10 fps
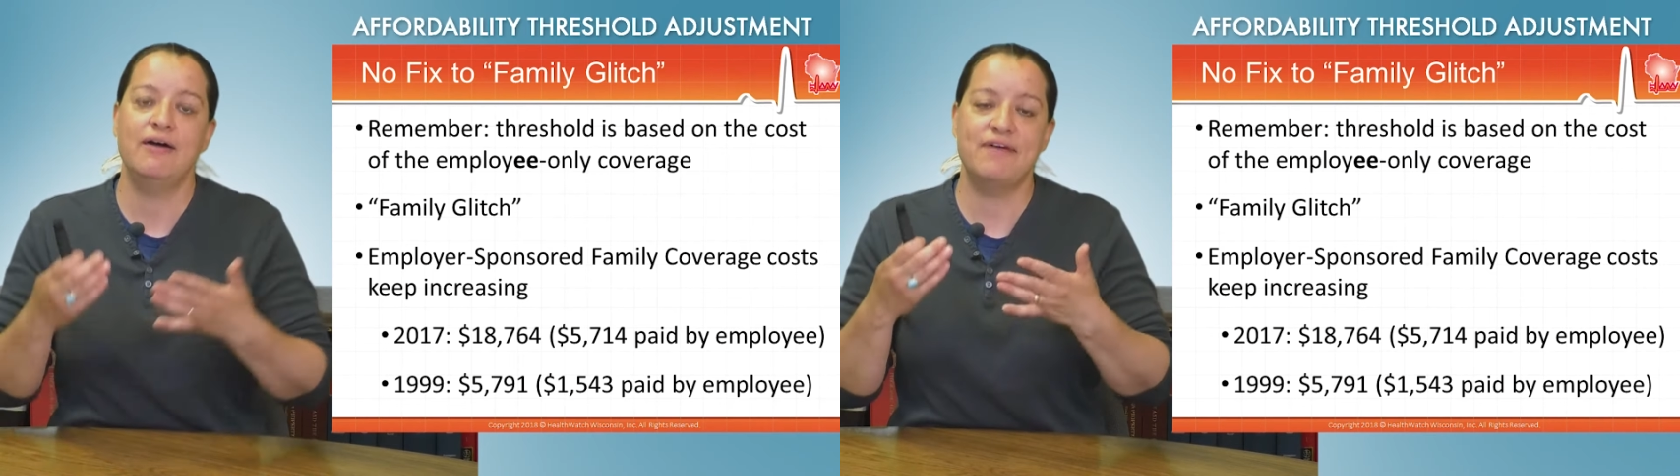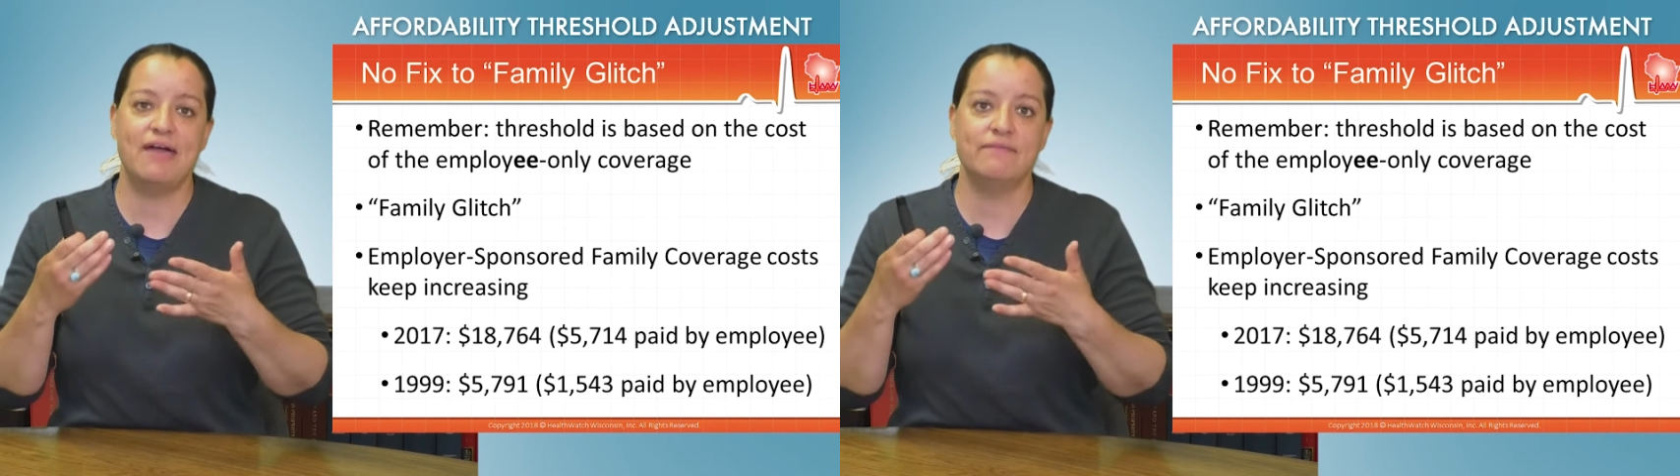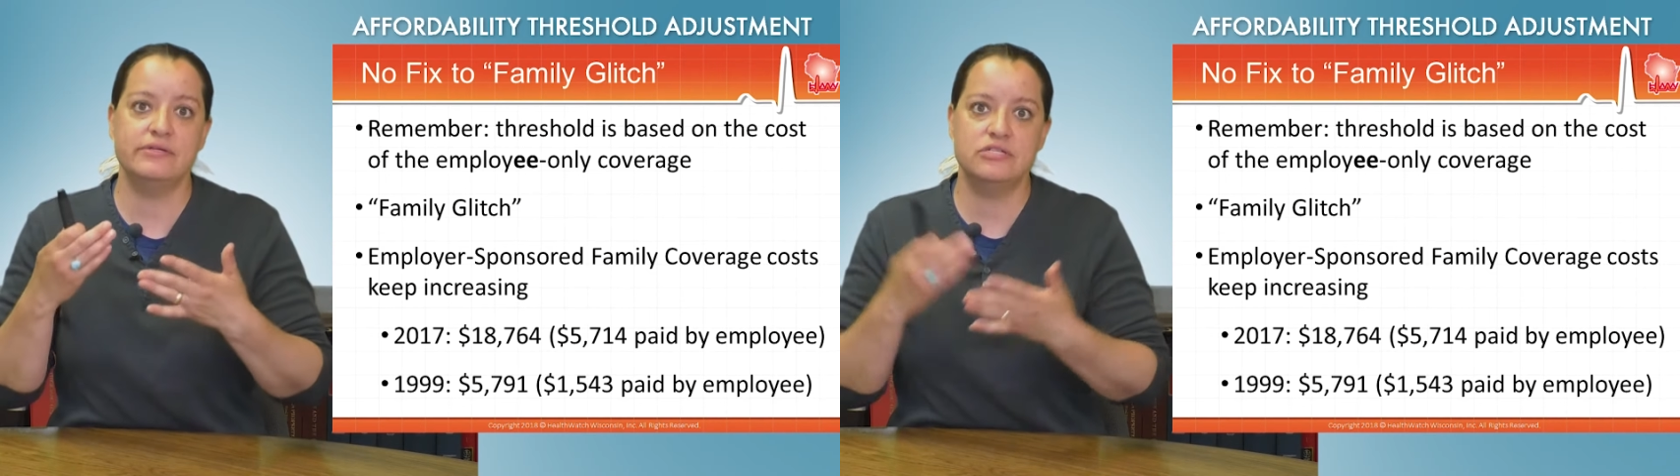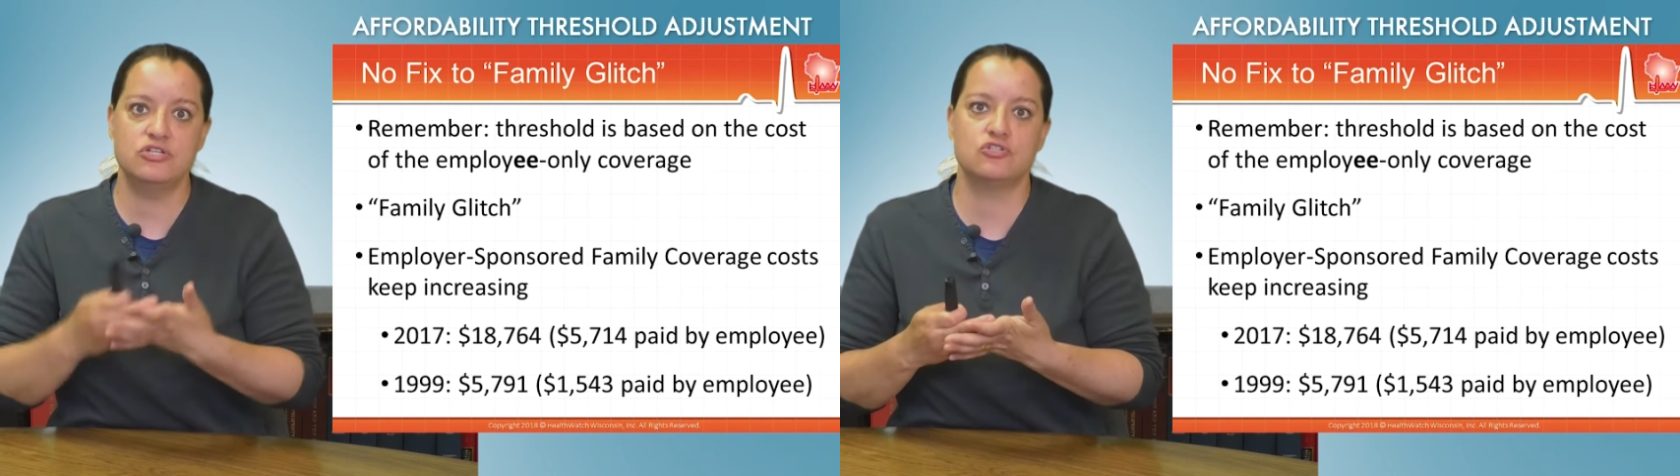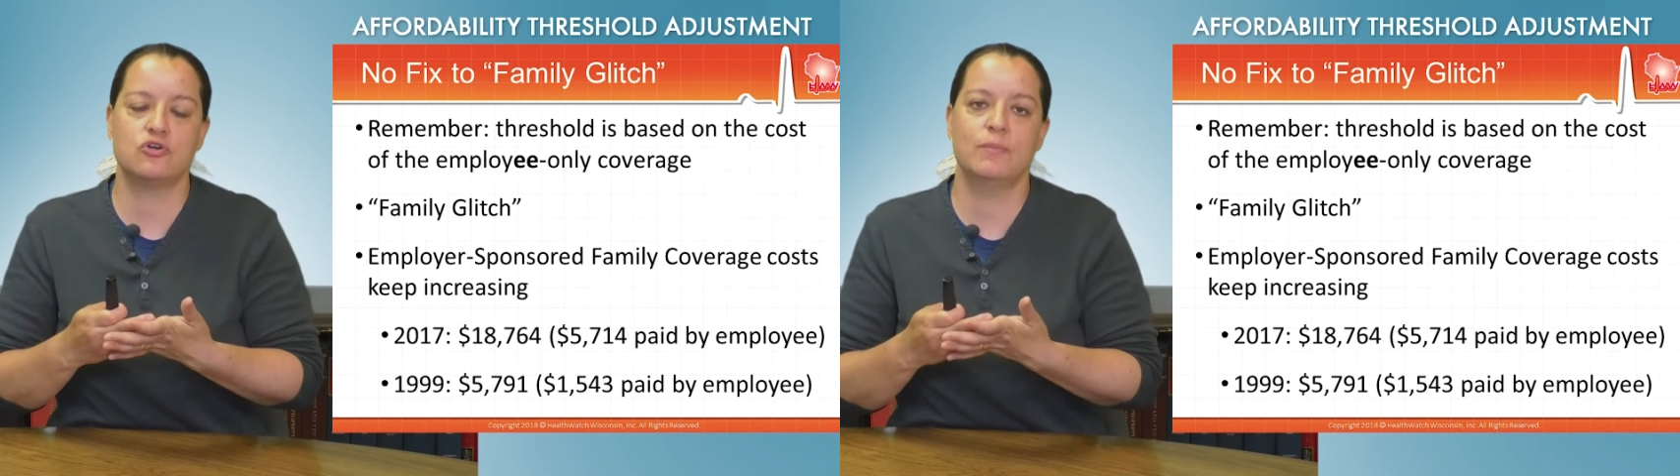of having to
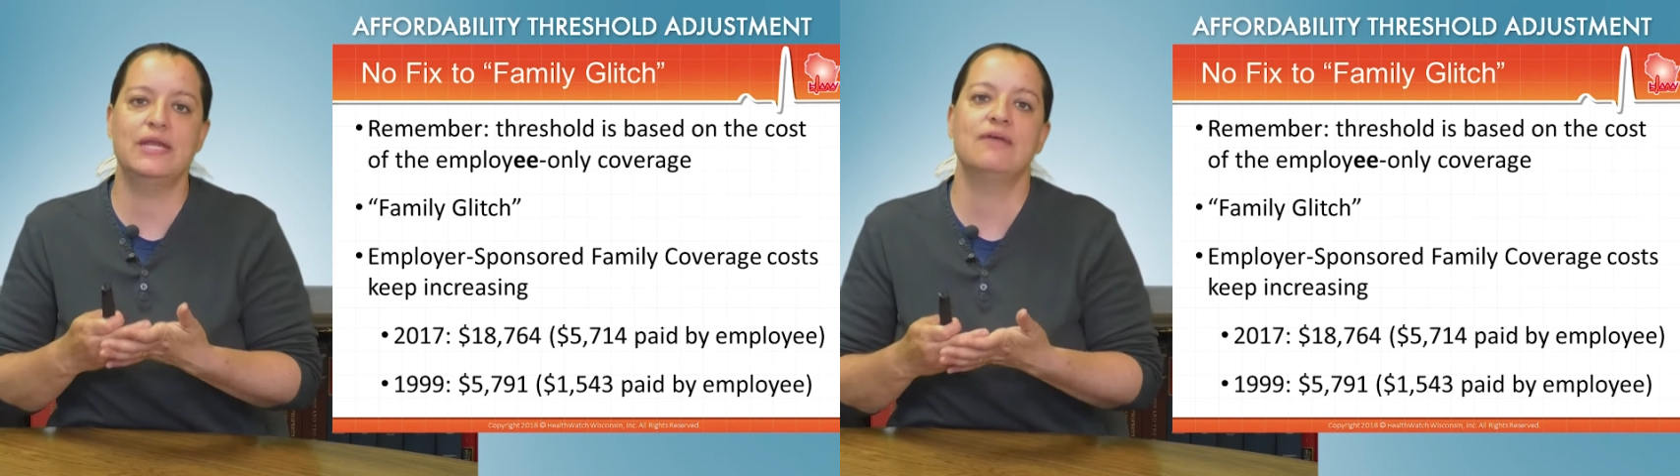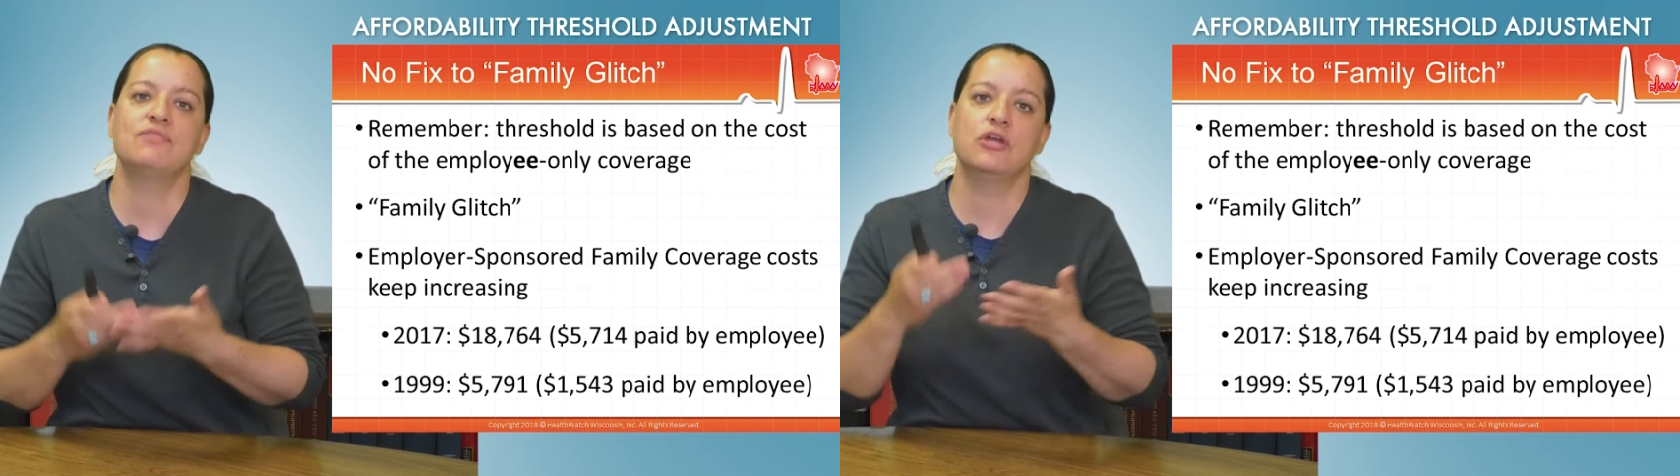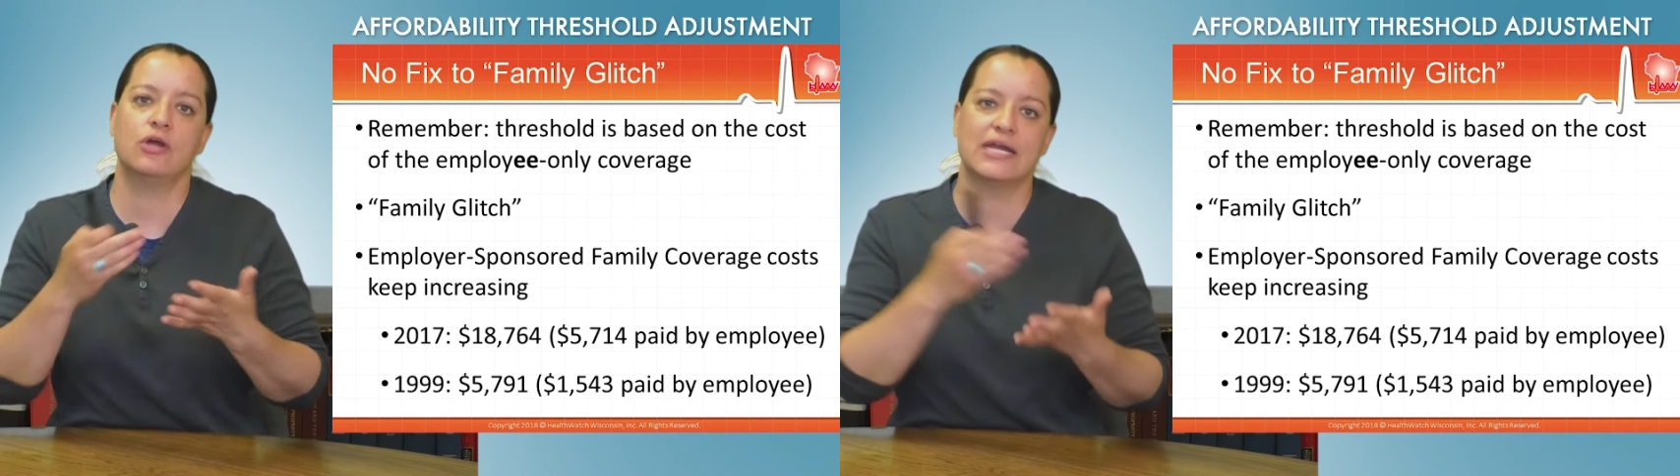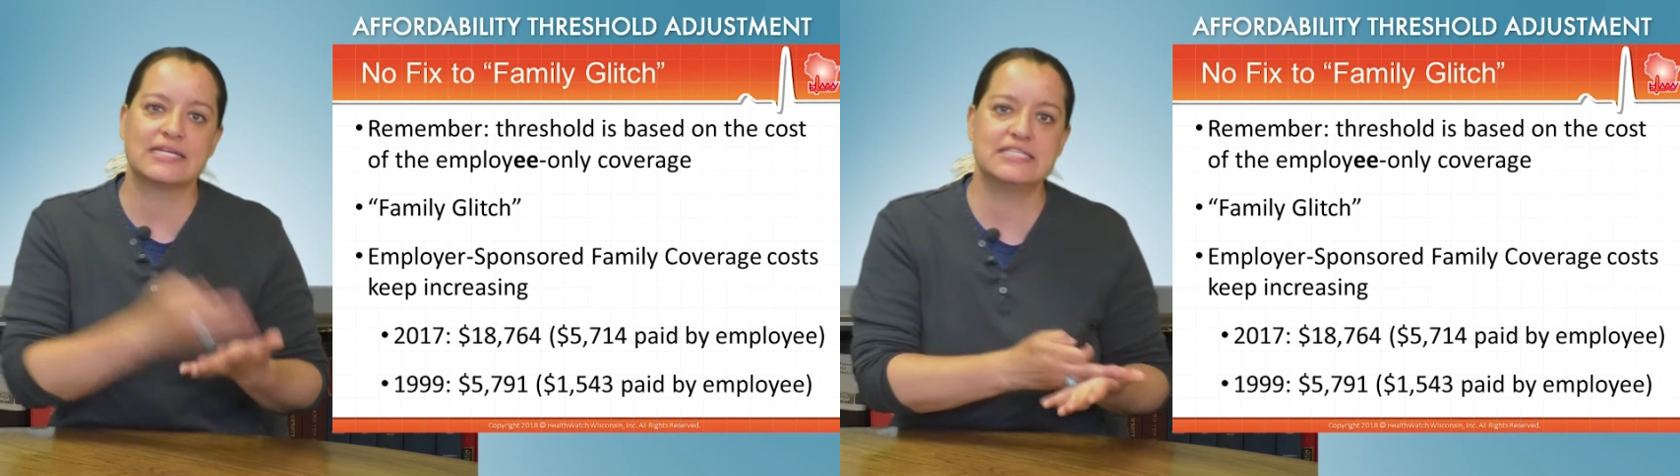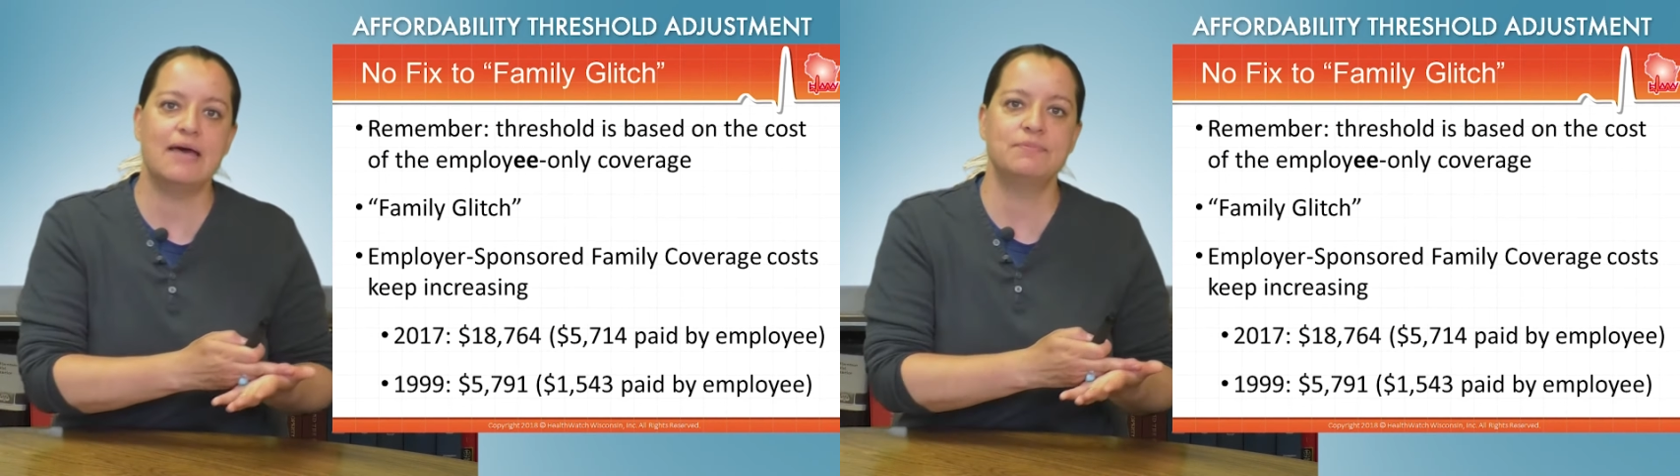determine if they're going to
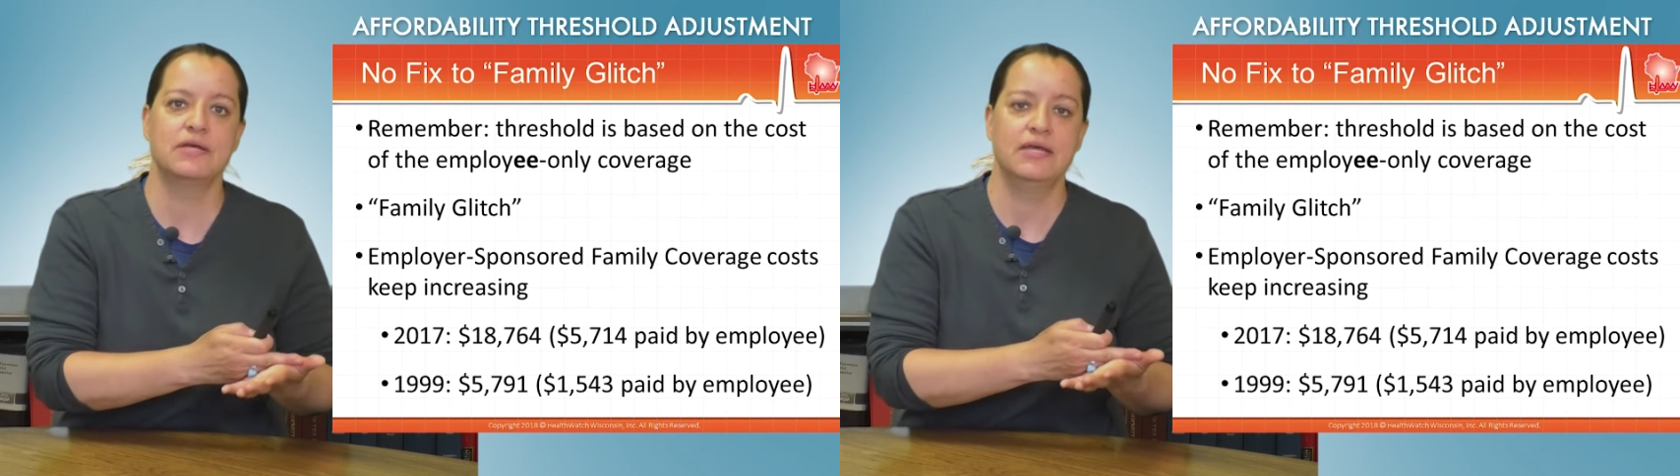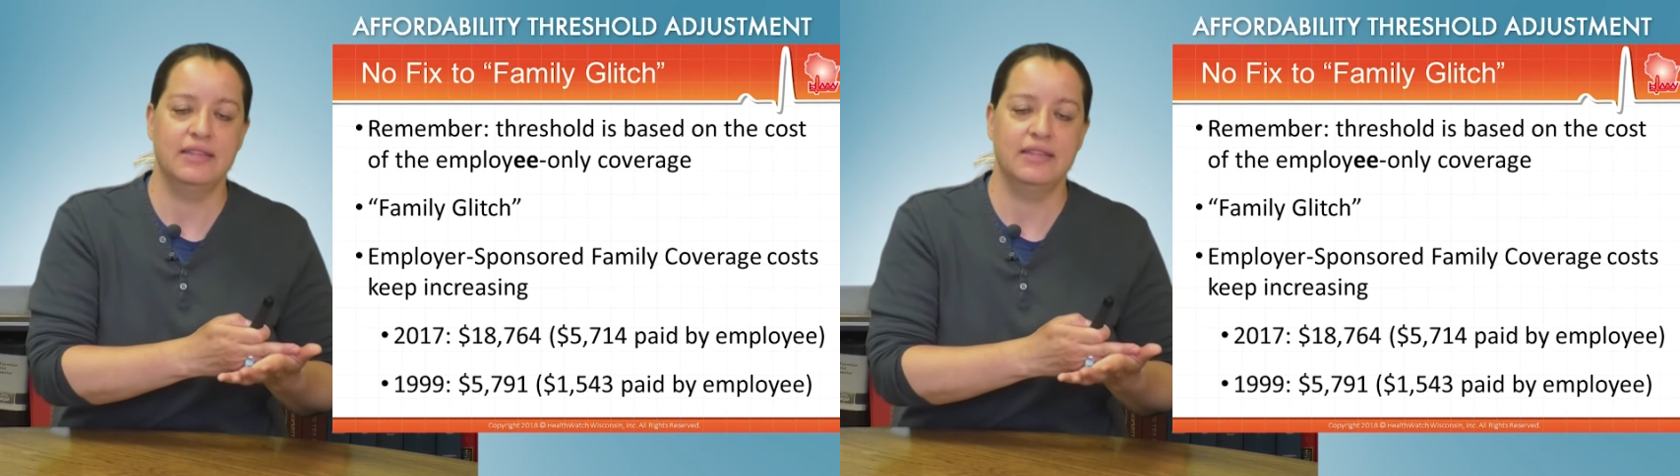accept